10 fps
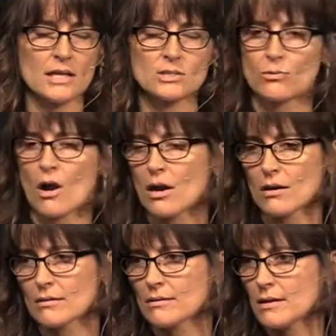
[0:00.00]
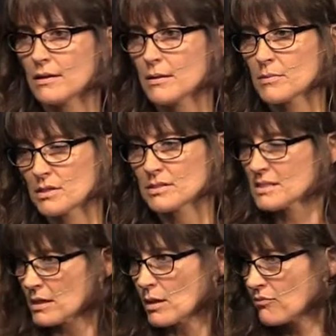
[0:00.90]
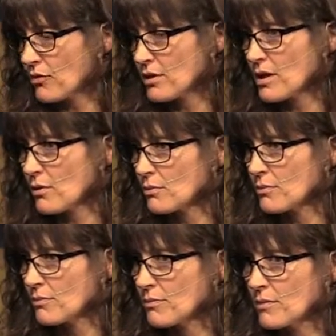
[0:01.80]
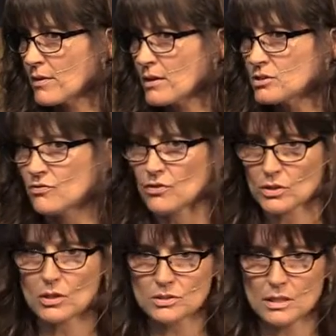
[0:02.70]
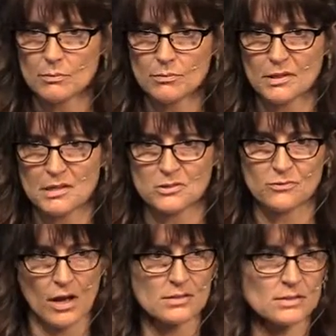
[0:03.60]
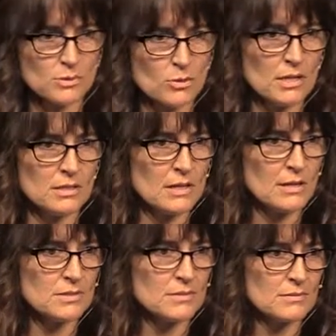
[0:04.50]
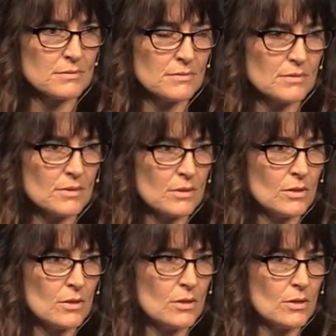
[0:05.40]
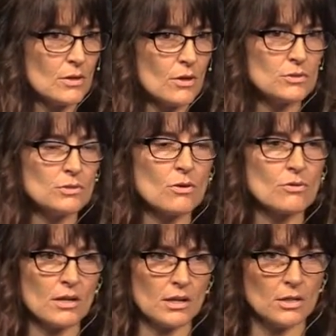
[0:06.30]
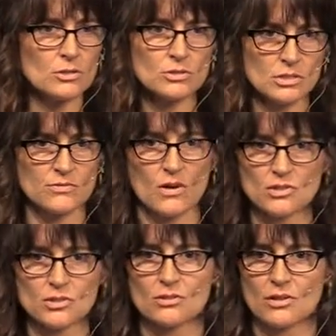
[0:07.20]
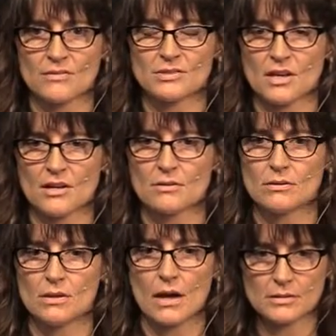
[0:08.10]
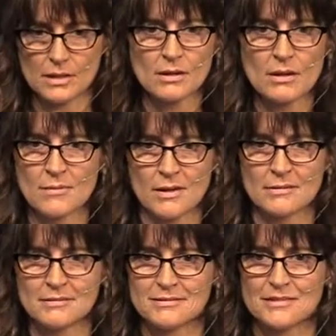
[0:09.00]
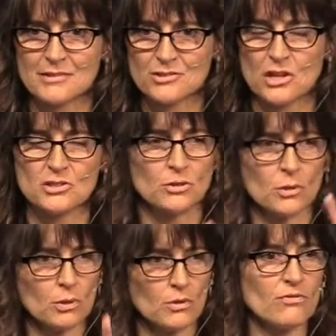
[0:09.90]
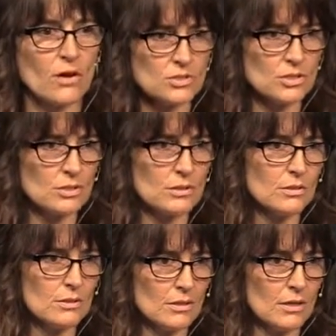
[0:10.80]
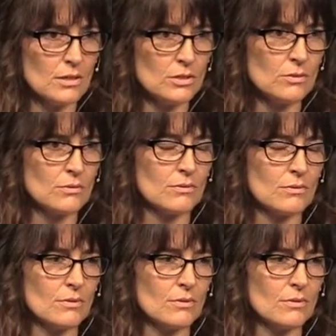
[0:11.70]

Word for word: It's wrong, and I'm going to stand up for it now. Do you feel guilty because you've gossiped so many times? Or do you know that in your dysfunctional lifestyle, God can come in, change you, and put function in you?